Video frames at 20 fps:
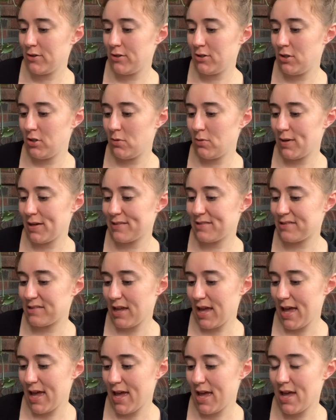
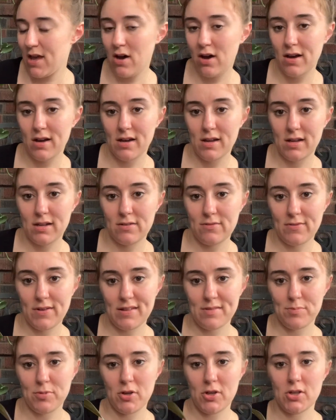USA on
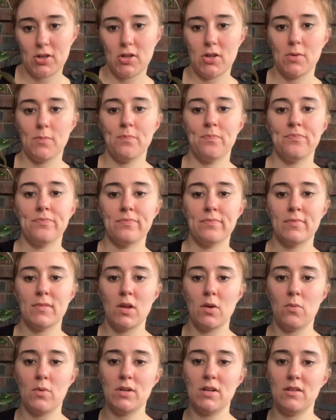Facebook,
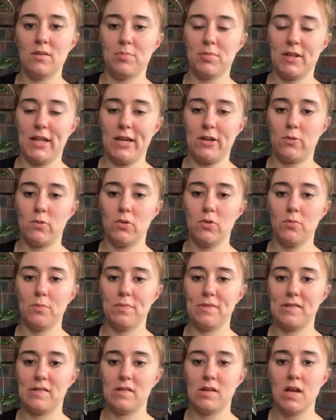one of the plant
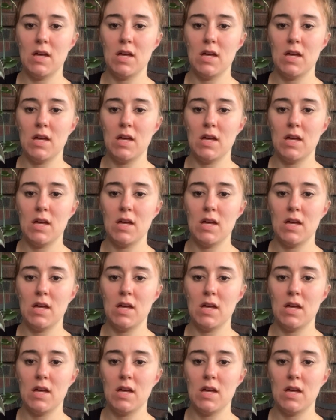groups.